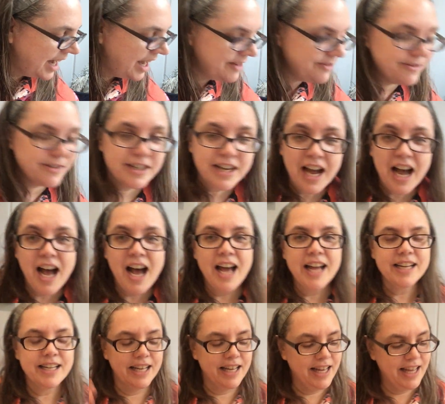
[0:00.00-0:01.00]
I
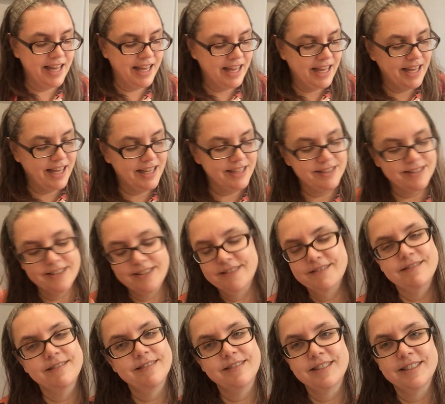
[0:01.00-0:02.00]
forgot and
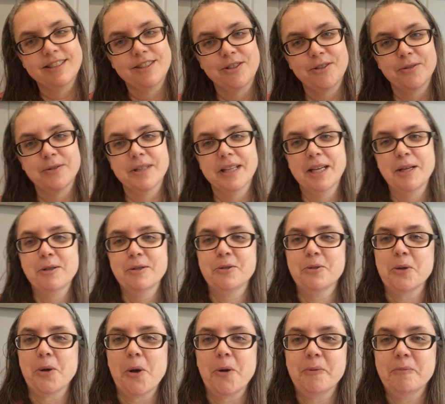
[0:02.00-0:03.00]
it's too late.
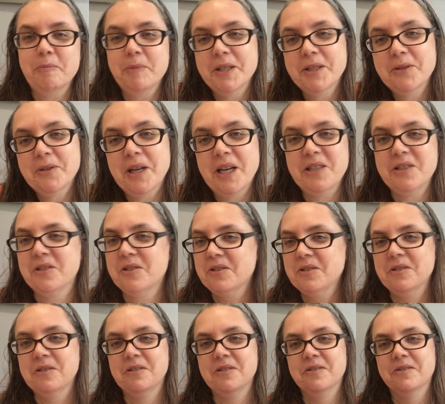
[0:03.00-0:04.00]
So, but you guys,
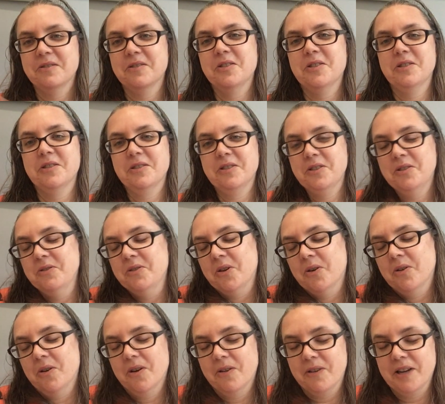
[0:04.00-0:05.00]
you know
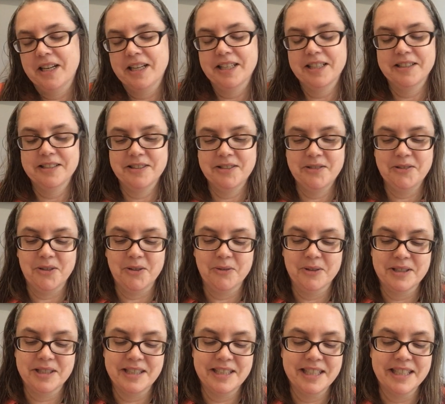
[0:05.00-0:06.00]
already, you know
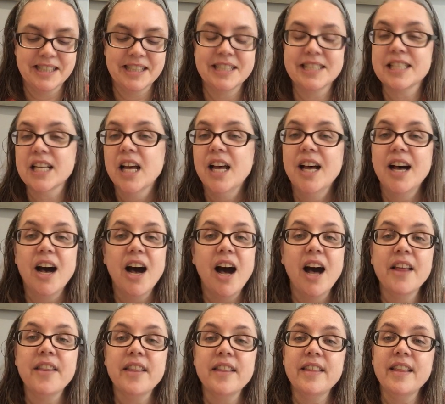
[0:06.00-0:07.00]
what the deal is.
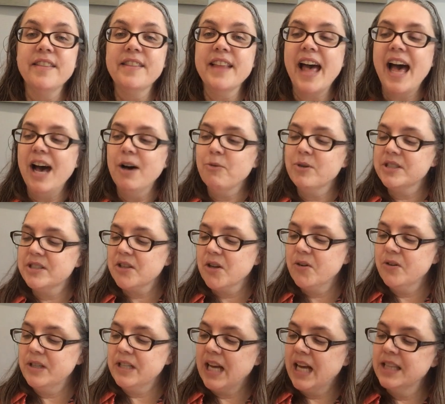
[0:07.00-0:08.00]
Other than that, what's
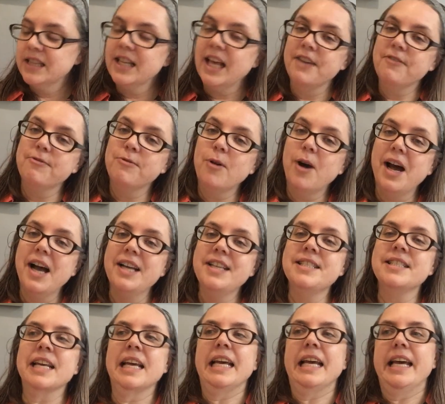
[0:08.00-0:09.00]
going on life
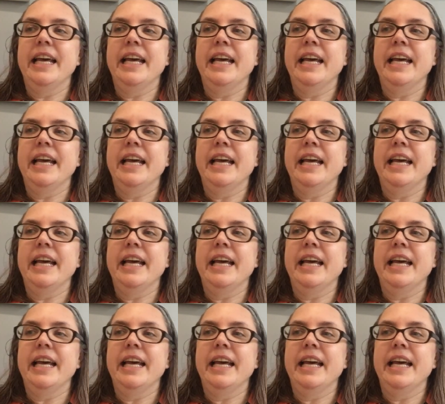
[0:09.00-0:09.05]
wise?